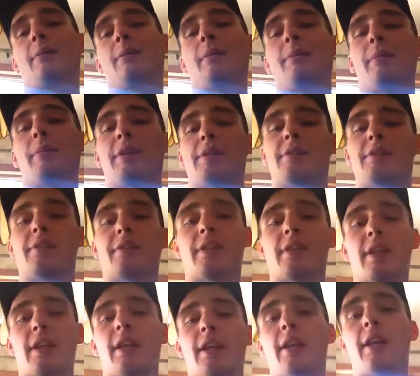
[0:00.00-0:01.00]
I mean,
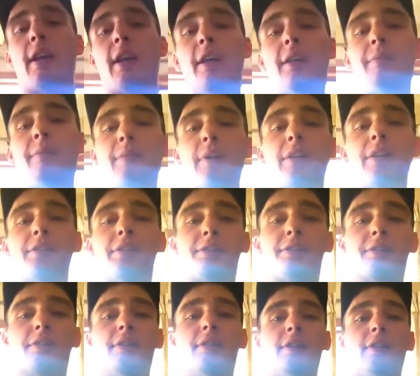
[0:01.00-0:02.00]
basically, and I
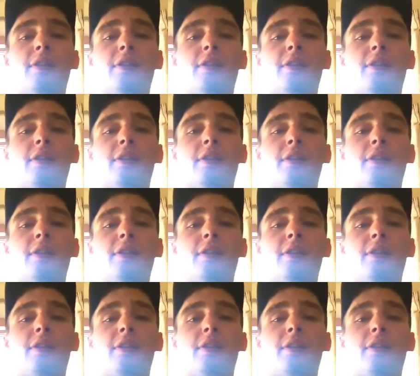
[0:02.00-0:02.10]
just,